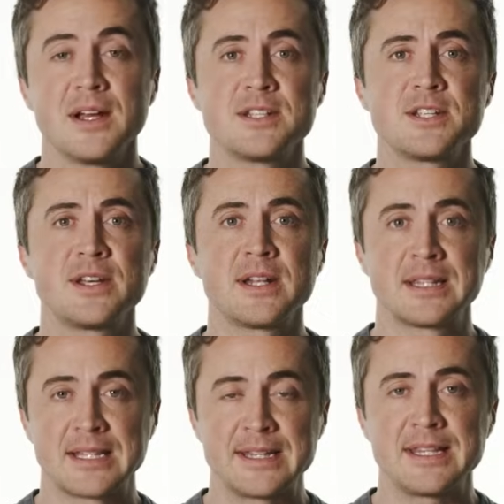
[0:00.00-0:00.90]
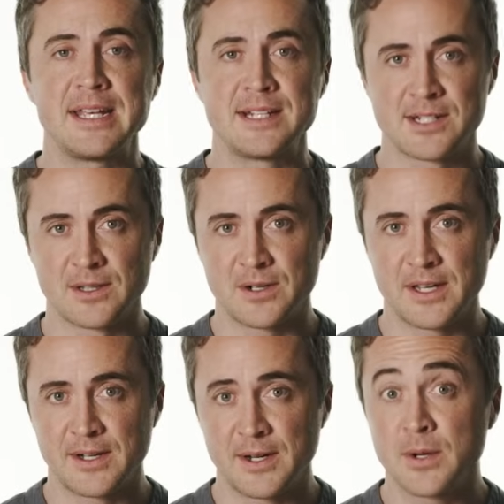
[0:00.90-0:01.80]
and so you can let the
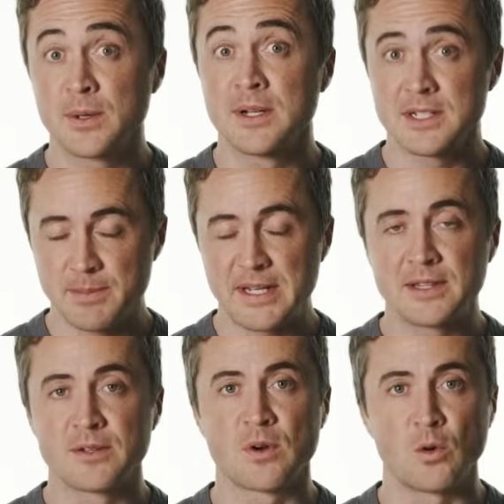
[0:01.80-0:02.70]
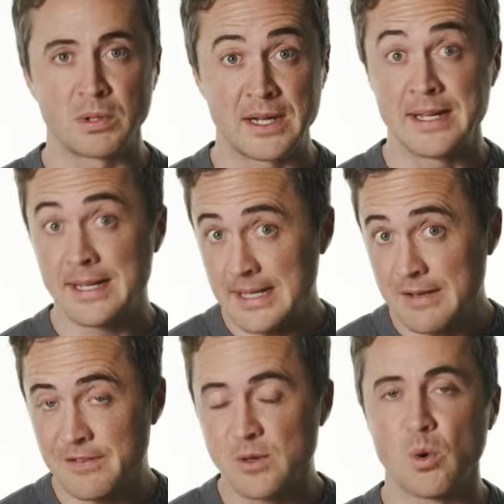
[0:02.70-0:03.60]
interlocutor know to begin the role play
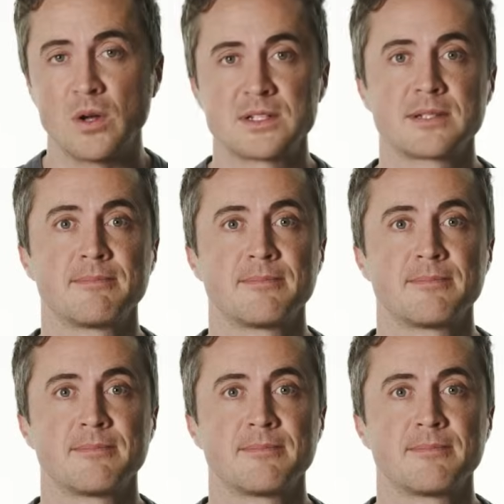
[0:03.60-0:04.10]
if you want.